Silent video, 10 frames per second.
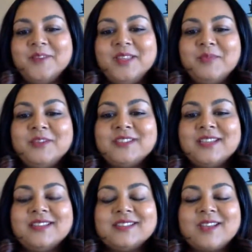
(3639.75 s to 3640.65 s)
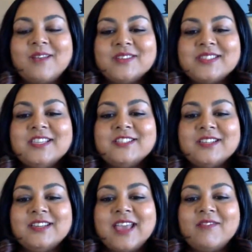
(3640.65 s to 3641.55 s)
Really appreciated this
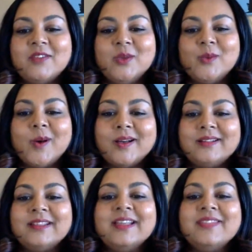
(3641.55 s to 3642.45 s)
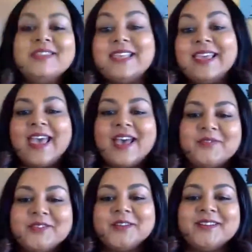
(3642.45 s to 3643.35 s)
conversation and having you all the day
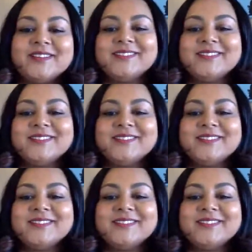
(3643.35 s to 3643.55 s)
after.